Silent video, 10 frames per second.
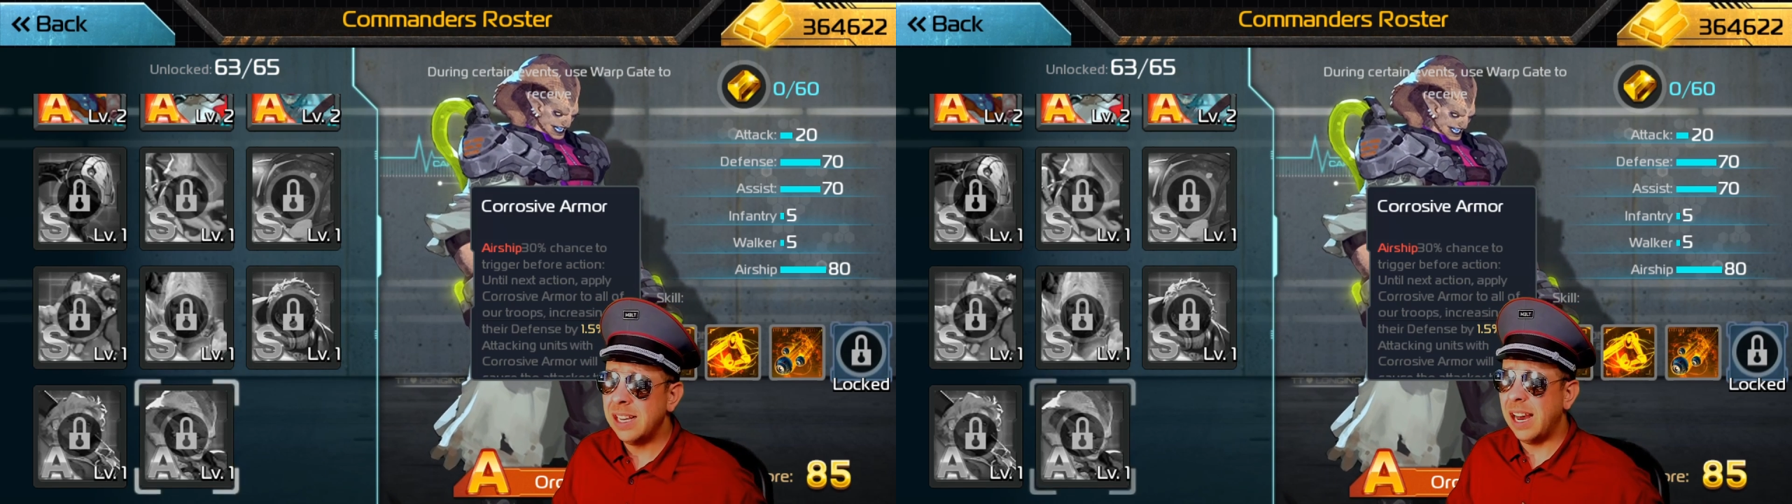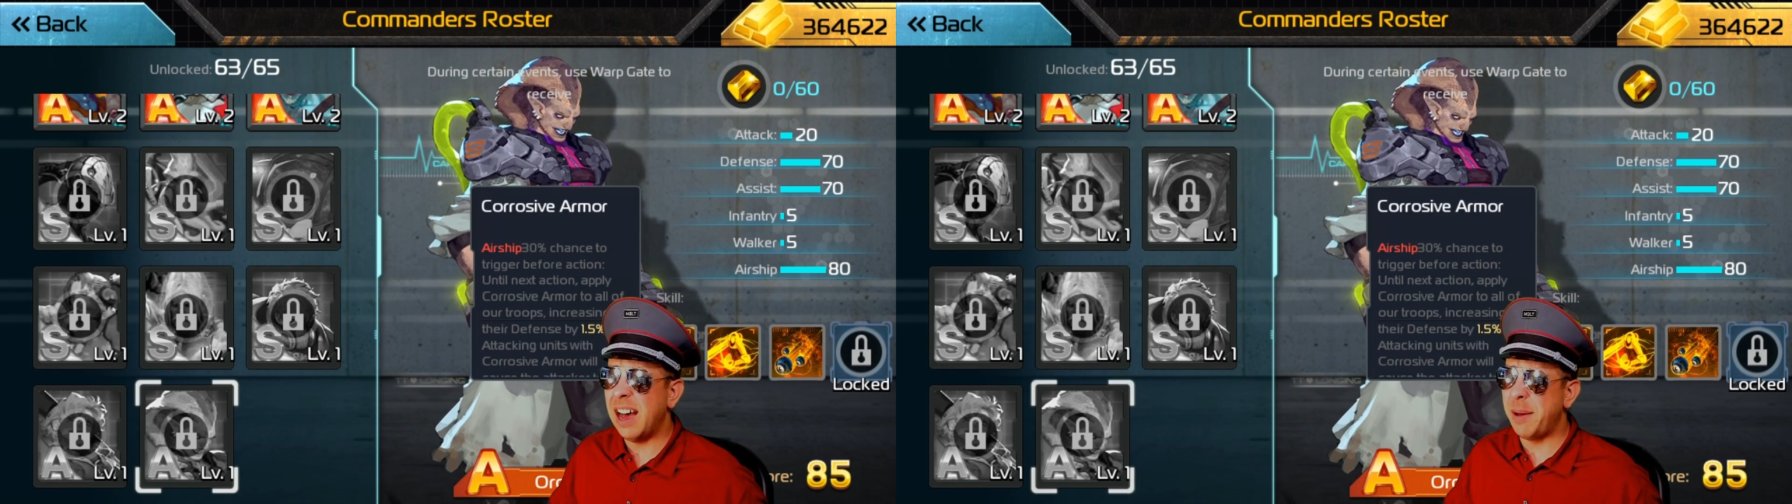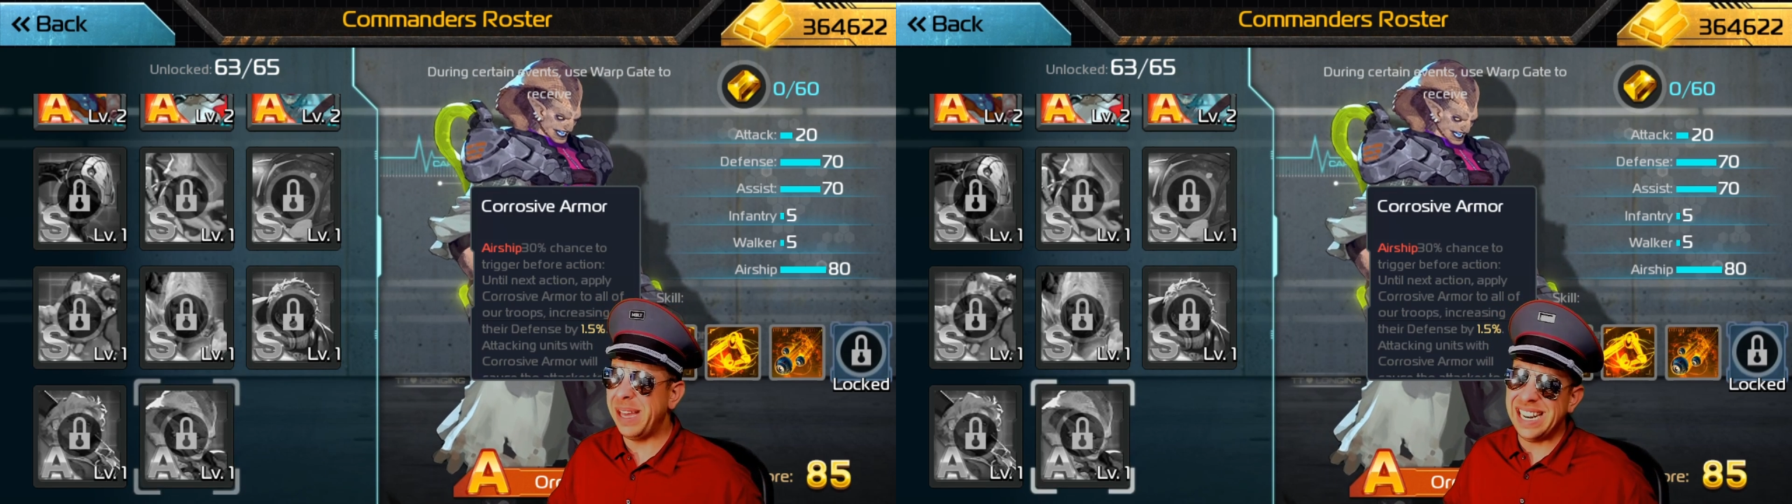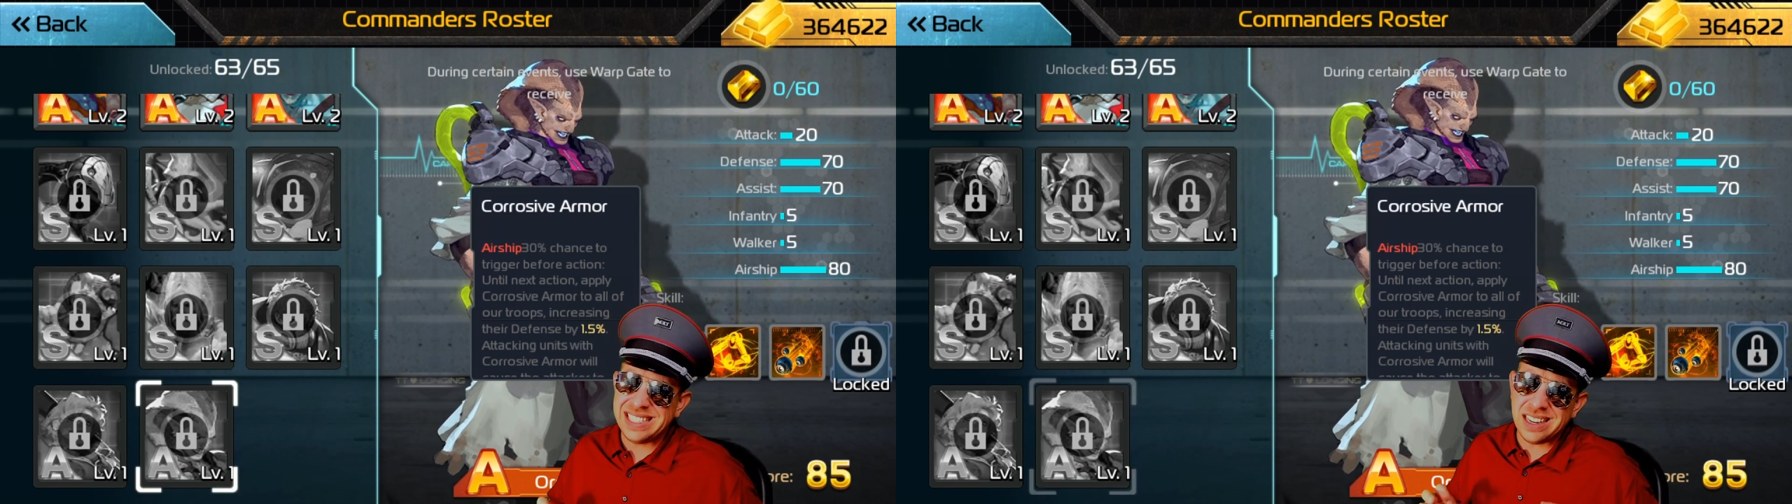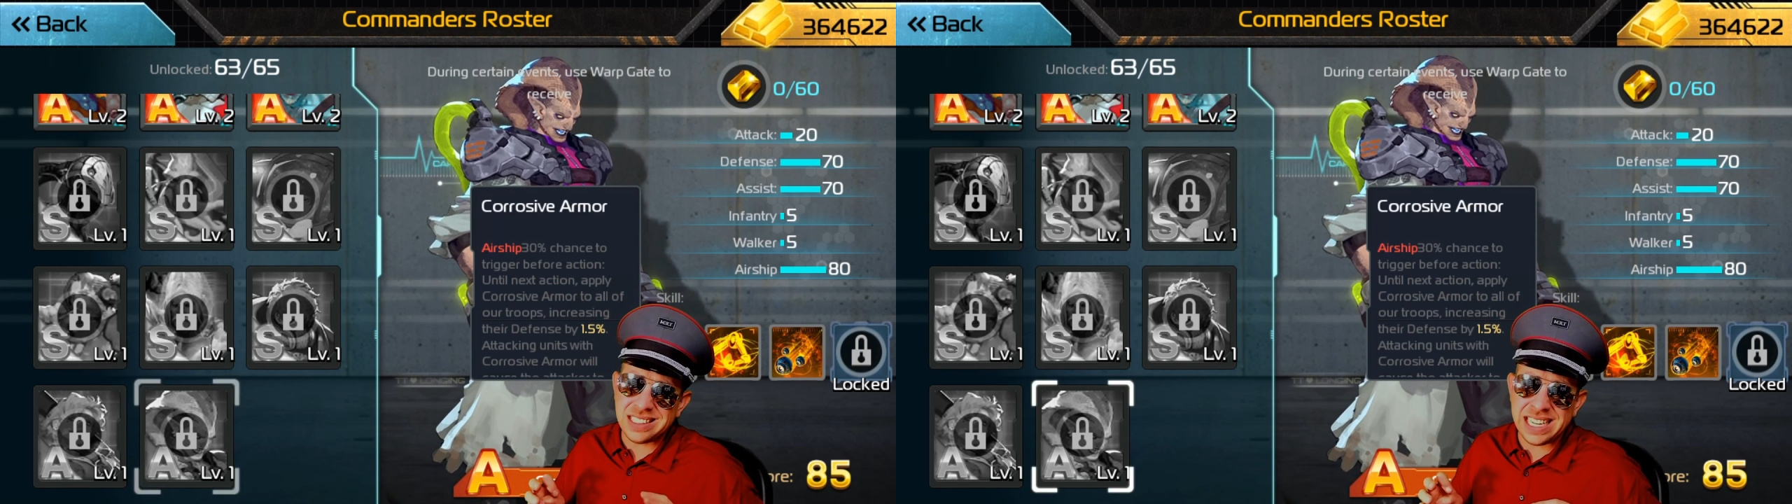And
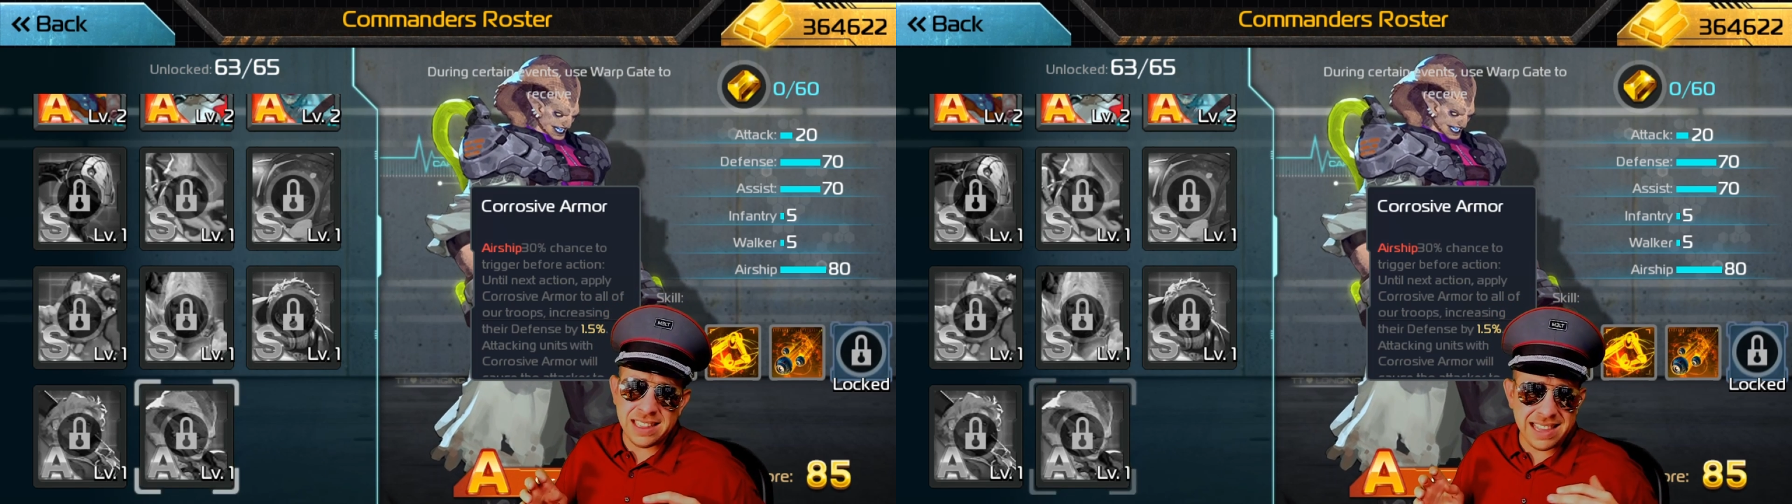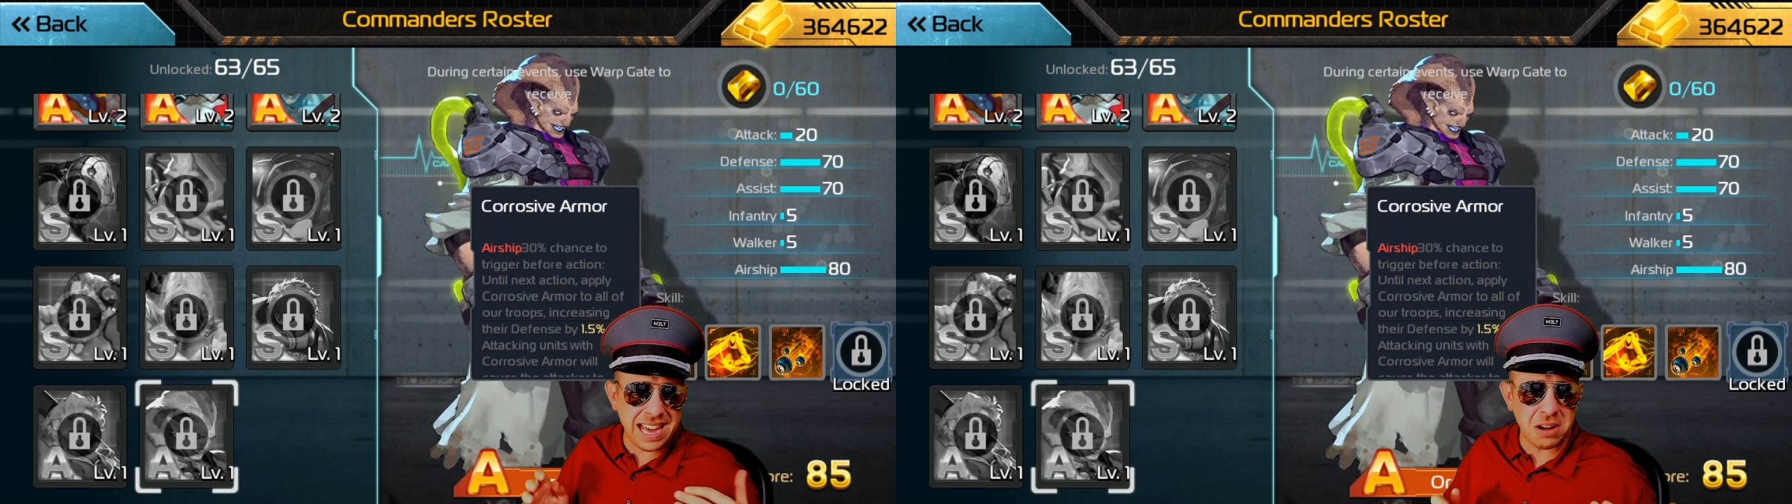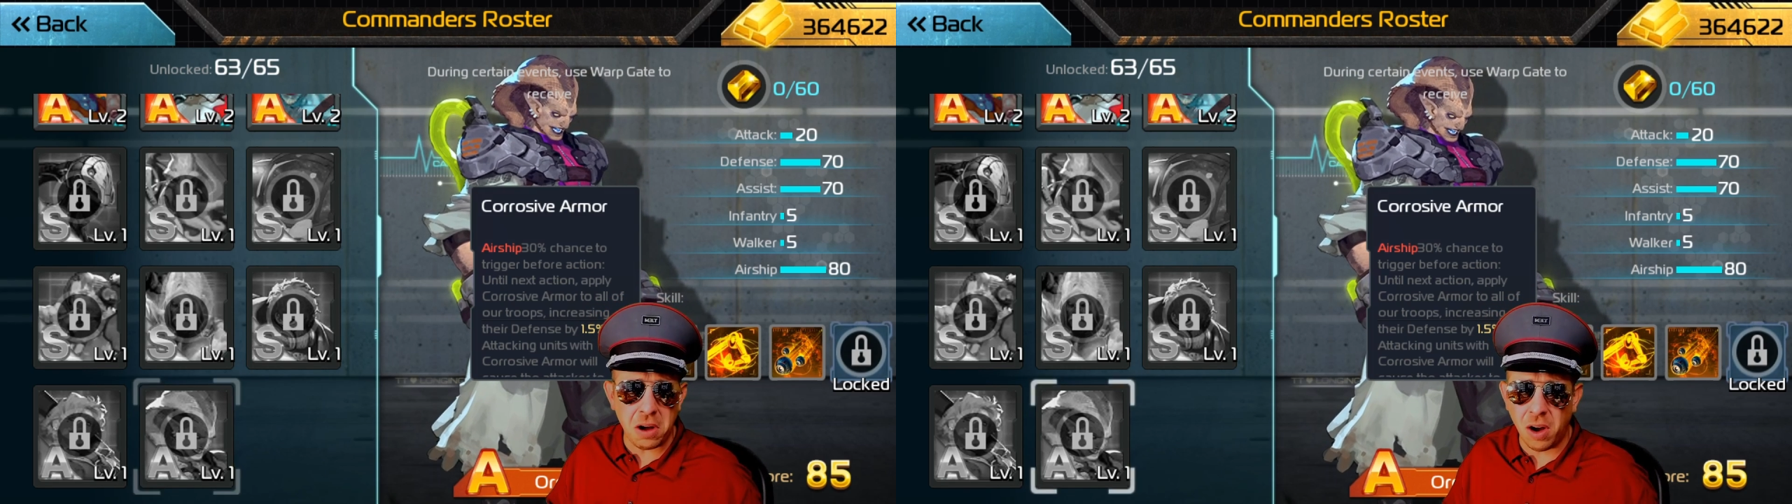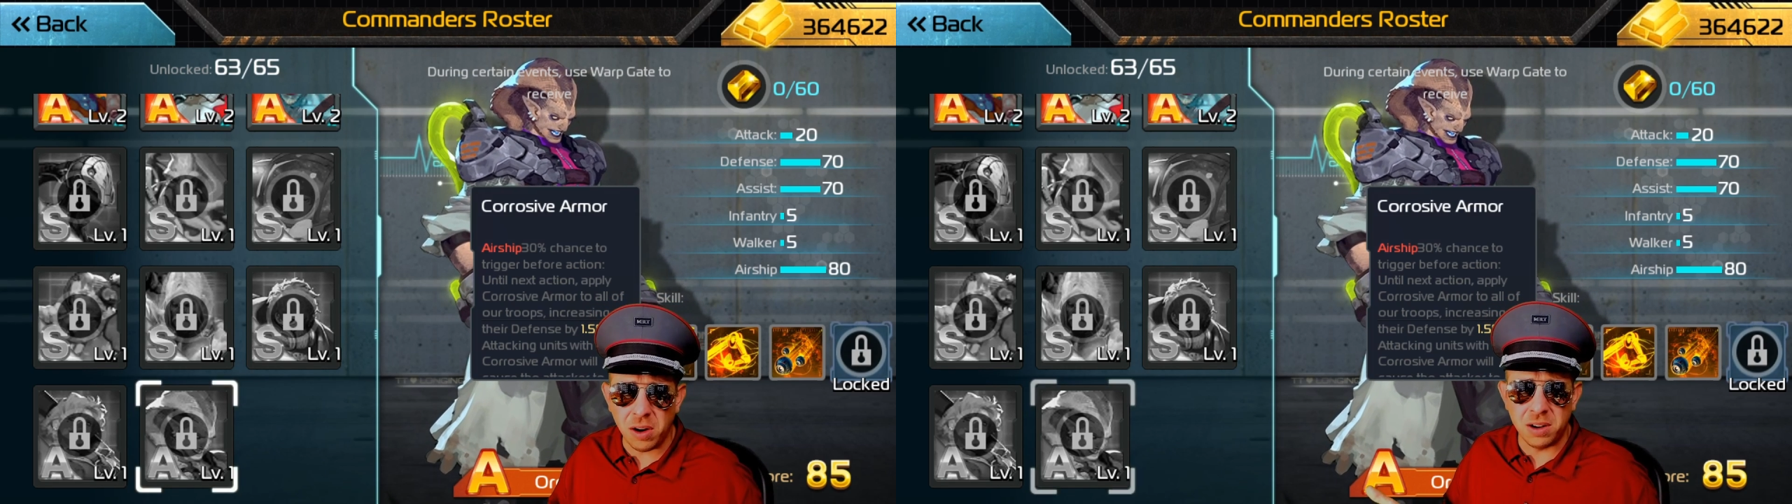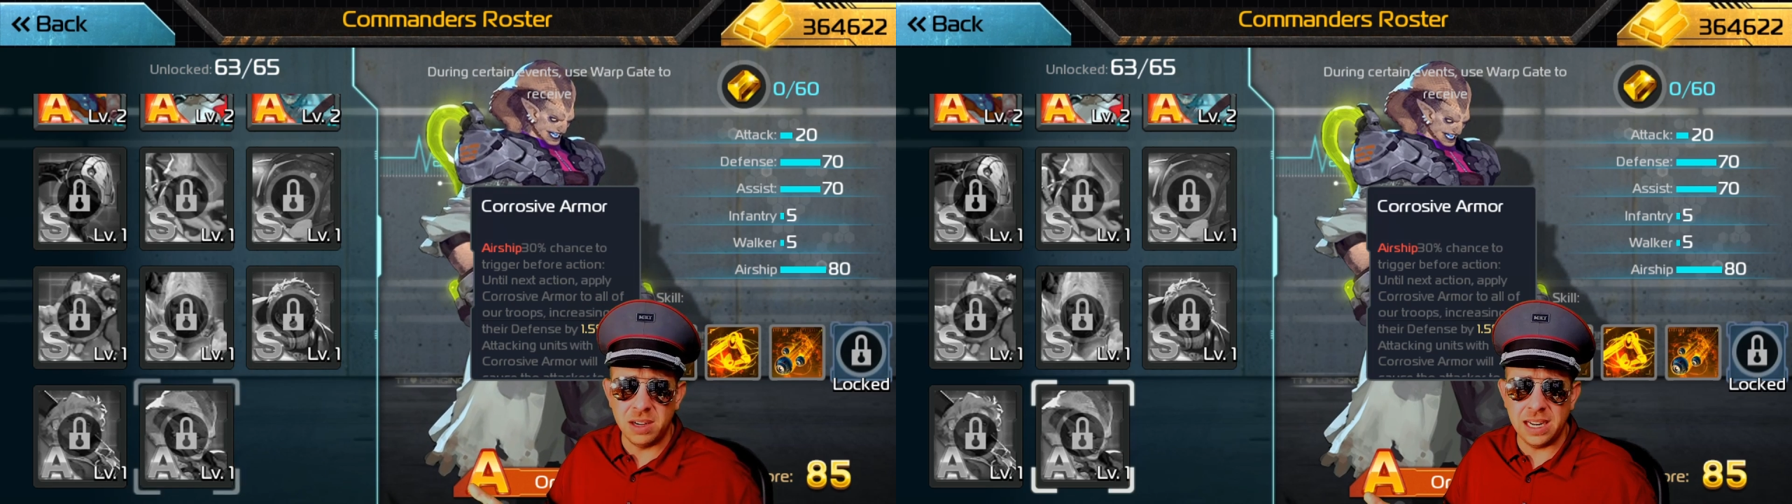it doesn't hit that hard.